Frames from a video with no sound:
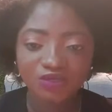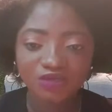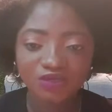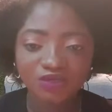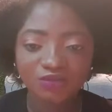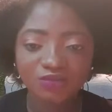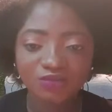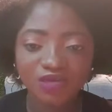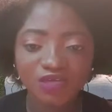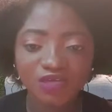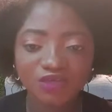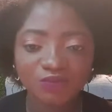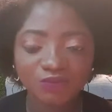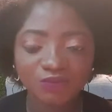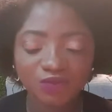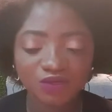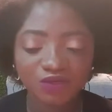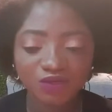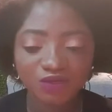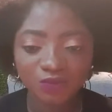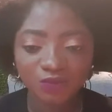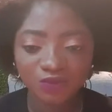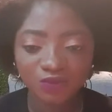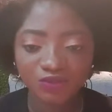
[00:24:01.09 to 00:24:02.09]
At the
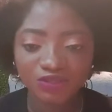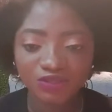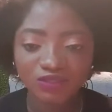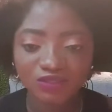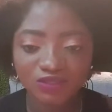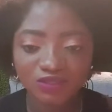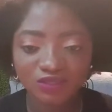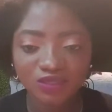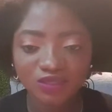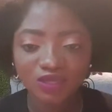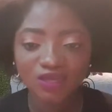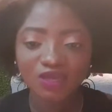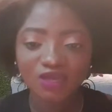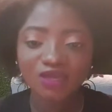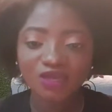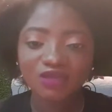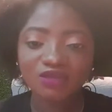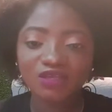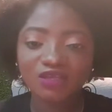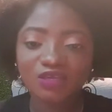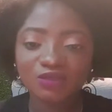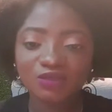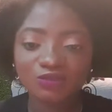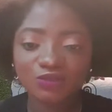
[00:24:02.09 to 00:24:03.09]
blogger point,
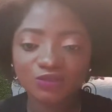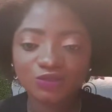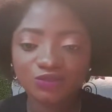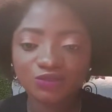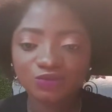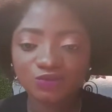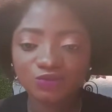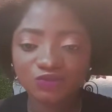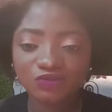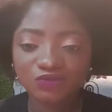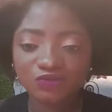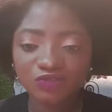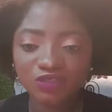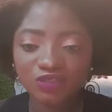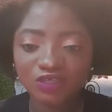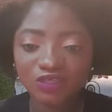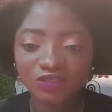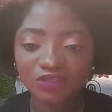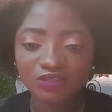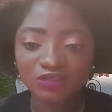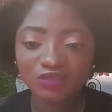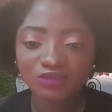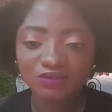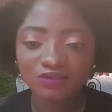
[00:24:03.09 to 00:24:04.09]
thank you so much for
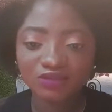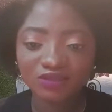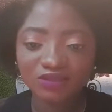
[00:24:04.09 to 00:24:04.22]
that.